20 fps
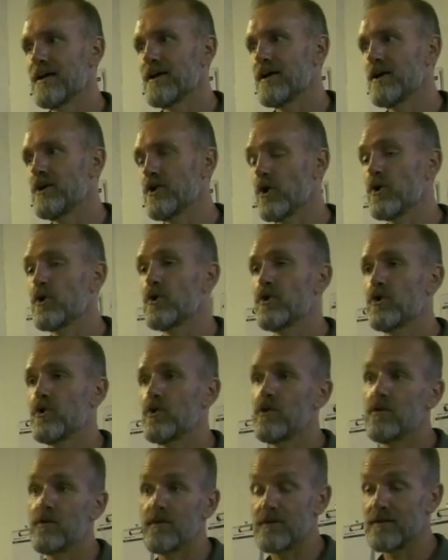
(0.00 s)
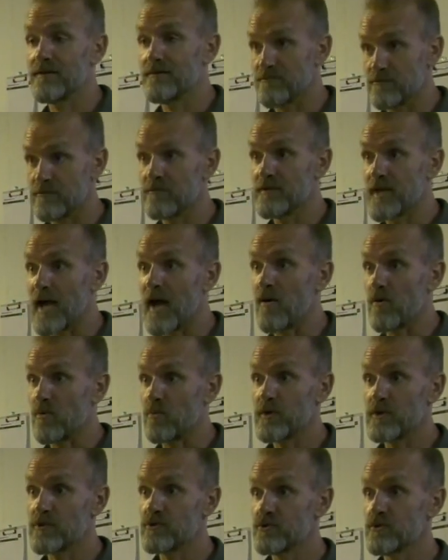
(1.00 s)
Uh, no, no, no. Uh, now
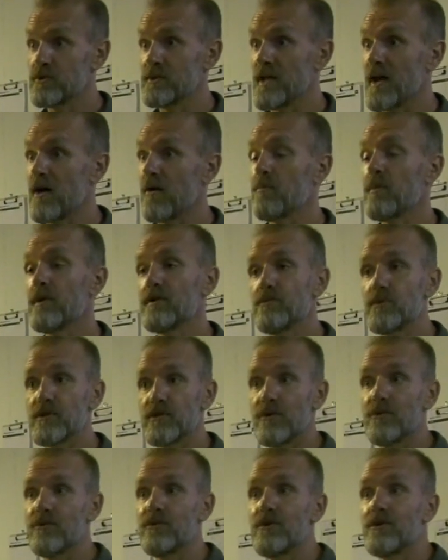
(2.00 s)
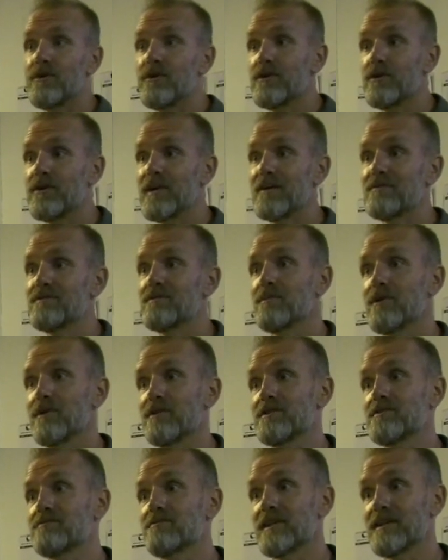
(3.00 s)
we could do it now, but we don't have the
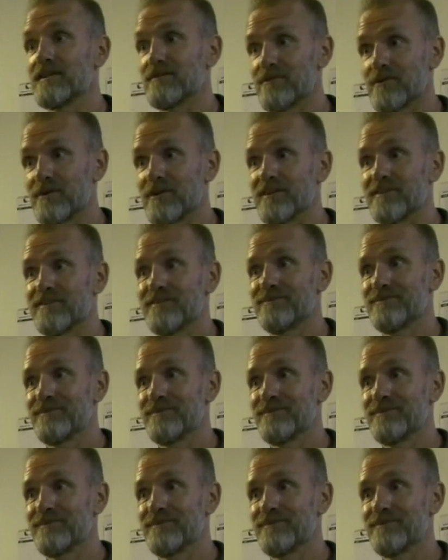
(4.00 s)
bottles ready for it.